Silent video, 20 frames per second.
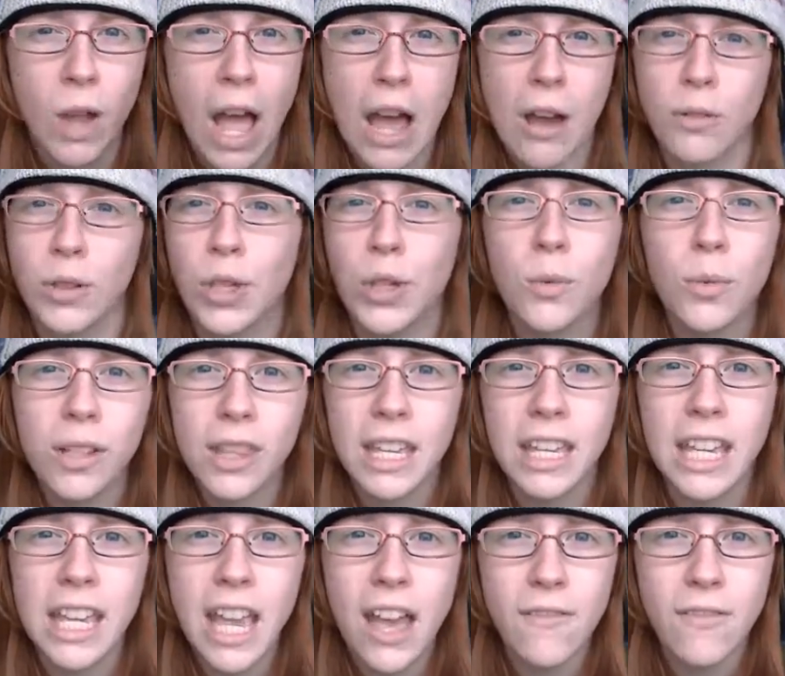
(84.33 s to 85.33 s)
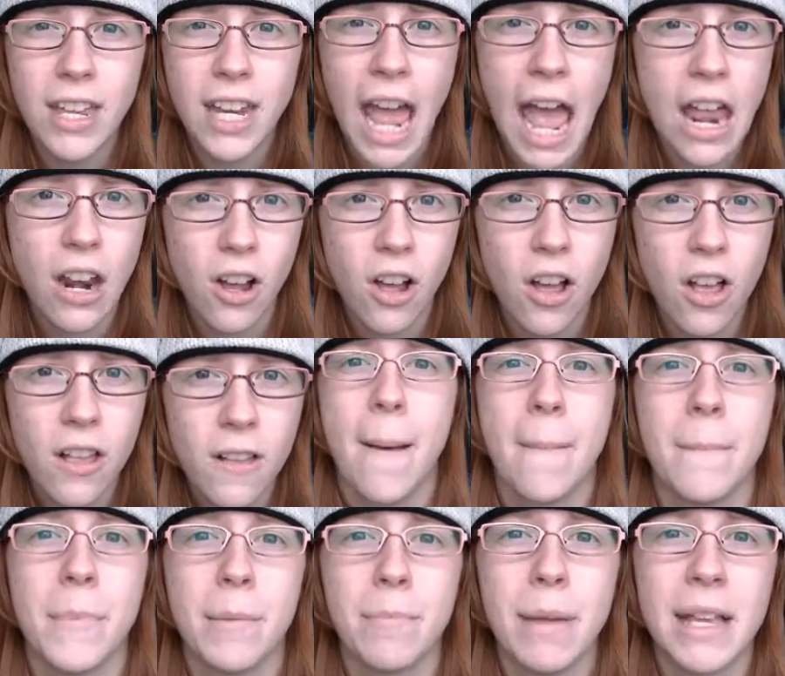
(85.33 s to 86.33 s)
how you were thinking of it at
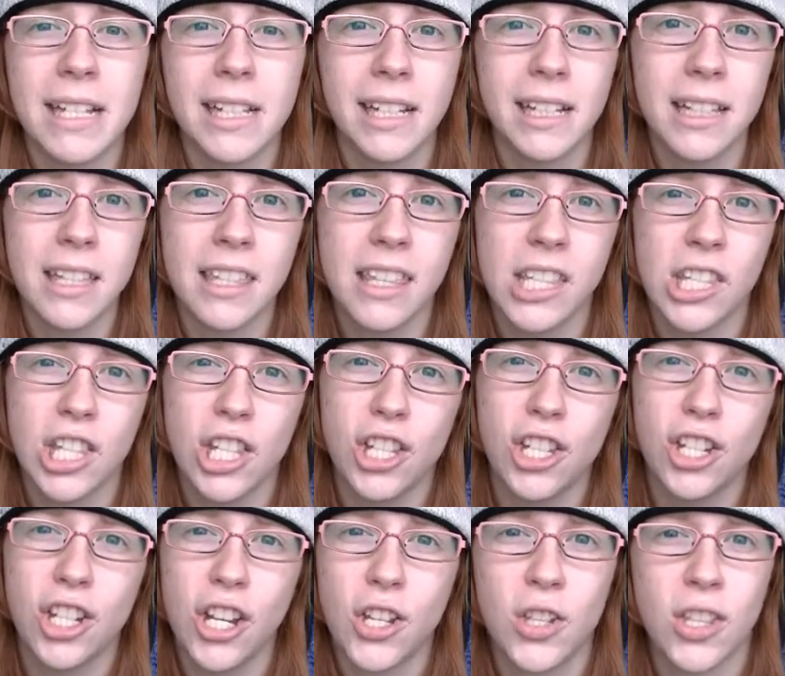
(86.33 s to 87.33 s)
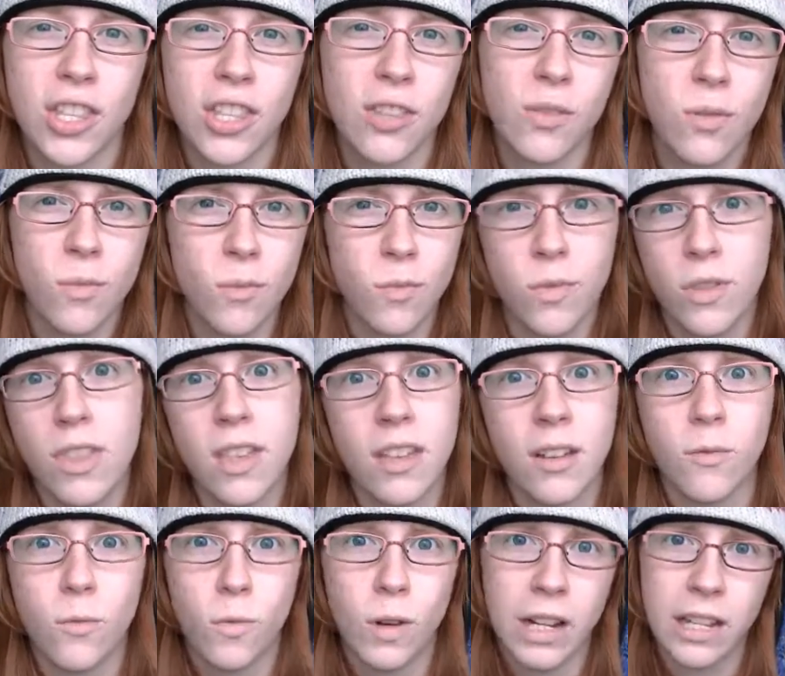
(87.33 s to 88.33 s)
all, but basically this is just
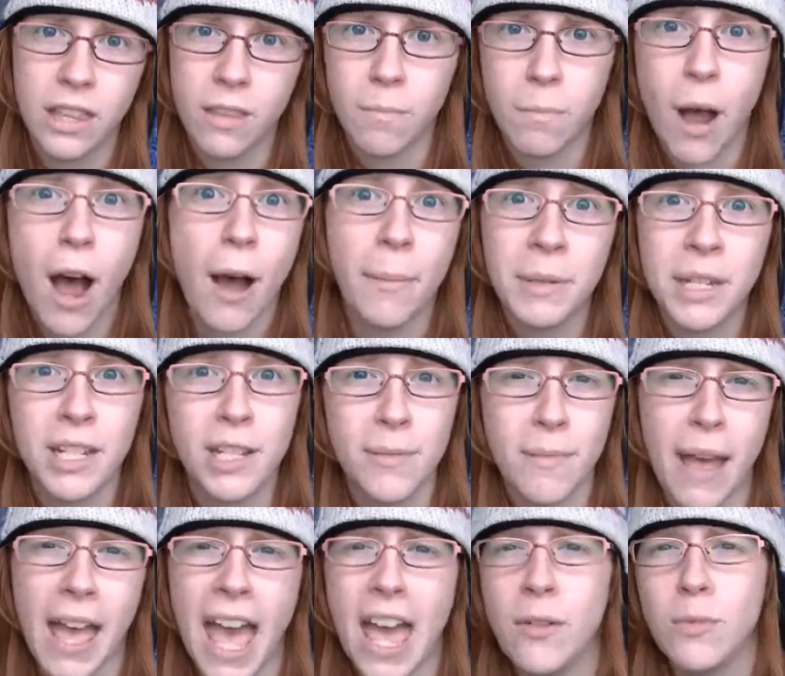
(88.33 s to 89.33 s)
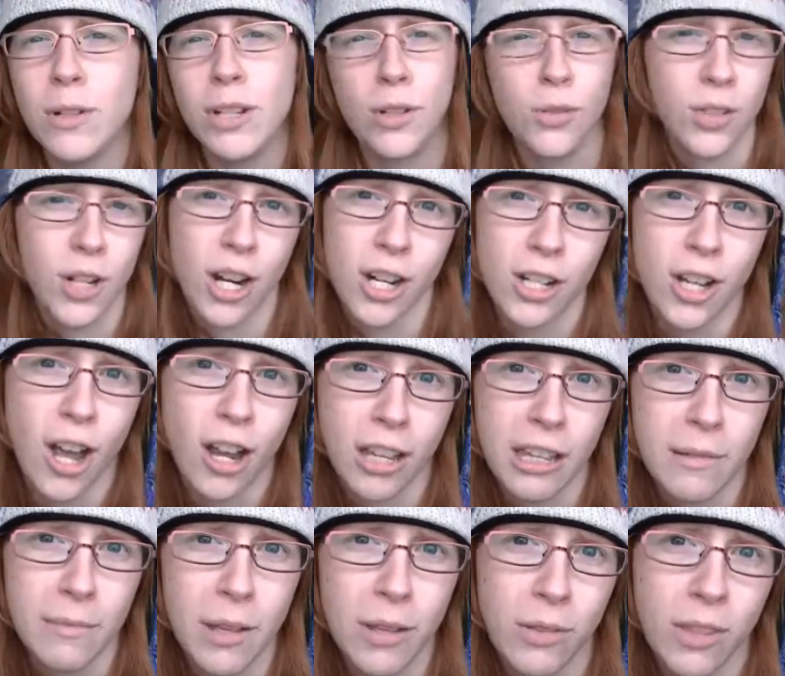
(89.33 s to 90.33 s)
what popped into my head when you started
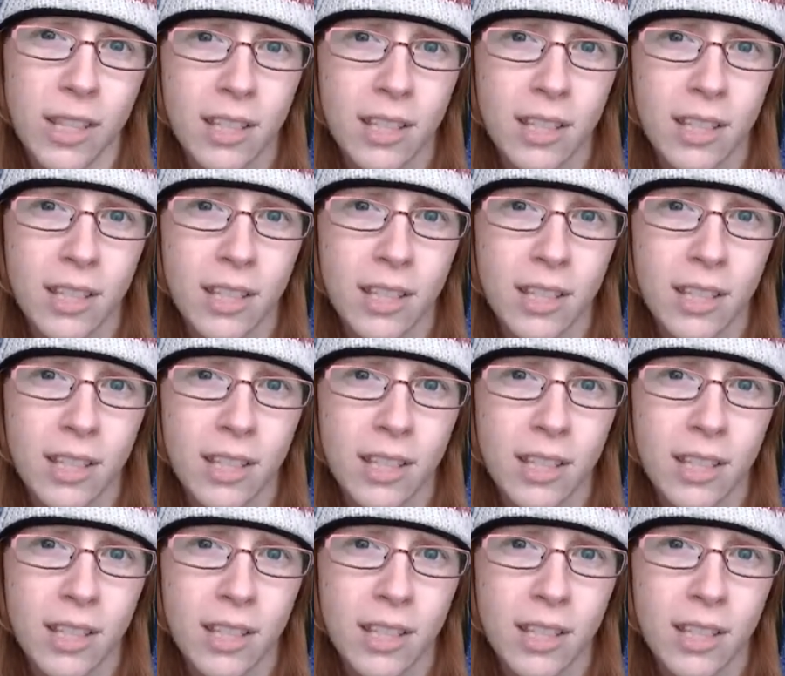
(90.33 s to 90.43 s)
talking about